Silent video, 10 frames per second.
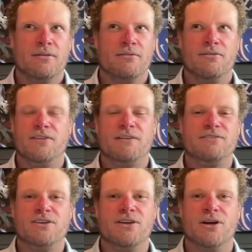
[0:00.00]

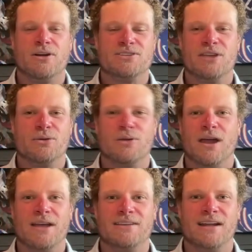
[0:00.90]
50 yards on the
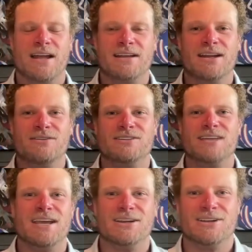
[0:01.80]
right that I didn't even
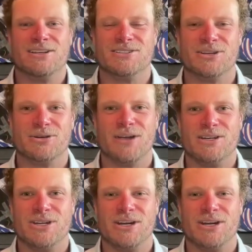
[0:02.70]
take into consideration,